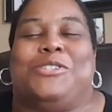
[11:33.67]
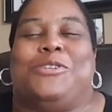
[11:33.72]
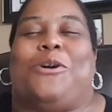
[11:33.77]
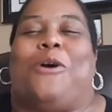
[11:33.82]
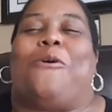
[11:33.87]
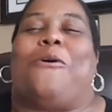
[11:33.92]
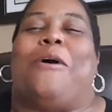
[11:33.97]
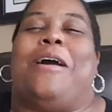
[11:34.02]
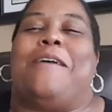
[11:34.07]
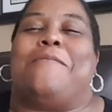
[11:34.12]

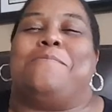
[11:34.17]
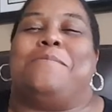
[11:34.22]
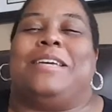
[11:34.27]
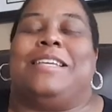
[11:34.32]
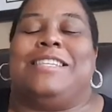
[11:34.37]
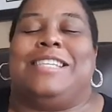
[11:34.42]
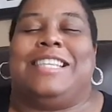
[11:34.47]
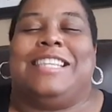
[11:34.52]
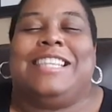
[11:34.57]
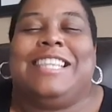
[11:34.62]
Y'all have
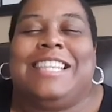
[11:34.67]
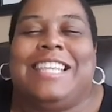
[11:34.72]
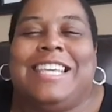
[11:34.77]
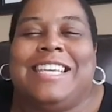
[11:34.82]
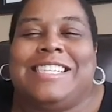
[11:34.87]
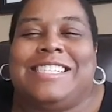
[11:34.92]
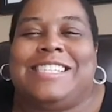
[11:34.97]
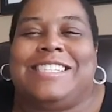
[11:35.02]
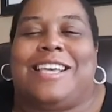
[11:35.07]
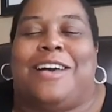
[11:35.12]
been
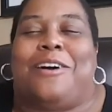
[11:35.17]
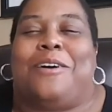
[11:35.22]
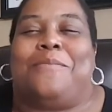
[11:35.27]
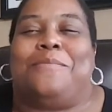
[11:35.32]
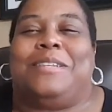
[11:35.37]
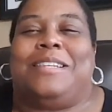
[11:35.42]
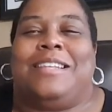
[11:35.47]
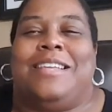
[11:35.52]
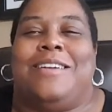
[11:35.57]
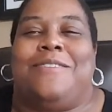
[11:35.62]
list,
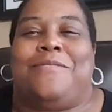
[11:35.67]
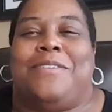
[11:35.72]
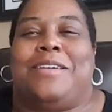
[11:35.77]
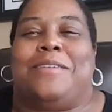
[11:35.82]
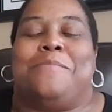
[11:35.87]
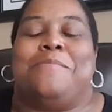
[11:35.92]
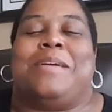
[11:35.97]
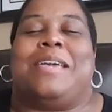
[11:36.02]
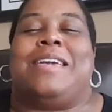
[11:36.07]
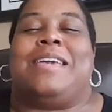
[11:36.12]
um,
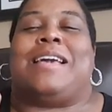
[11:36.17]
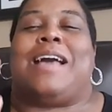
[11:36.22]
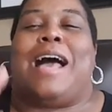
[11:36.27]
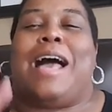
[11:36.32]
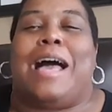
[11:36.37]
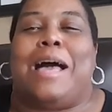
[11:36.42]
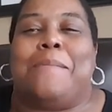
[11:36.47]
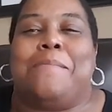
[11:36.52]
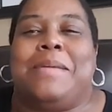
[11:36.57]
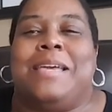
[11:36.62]
leaving me
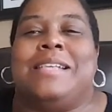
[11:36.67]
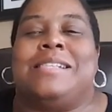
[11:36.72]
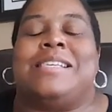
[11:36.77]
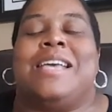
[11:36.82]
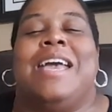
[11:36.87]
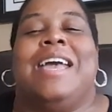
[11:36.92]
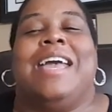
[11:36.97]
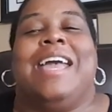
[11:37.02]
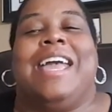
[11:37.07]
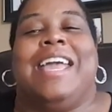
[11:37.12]
comments
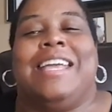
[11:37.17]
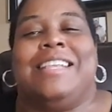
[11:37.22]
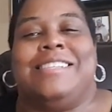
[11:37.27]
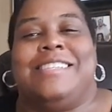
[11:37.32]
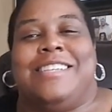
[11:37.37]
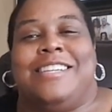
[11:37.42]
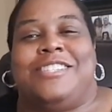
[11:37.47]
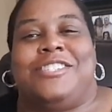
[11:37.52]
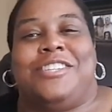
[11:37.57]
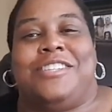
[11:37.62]
in
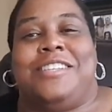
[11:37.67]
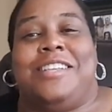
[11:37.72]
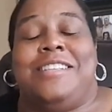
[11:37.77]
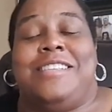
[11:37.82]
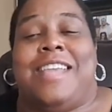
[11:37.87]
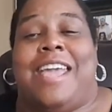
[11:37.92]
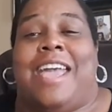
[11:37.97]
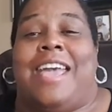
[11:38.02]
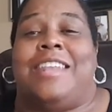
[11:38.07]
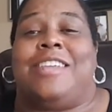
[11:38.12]
Ditching the
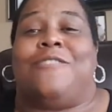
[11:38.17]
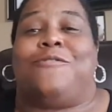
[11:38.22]
Debt.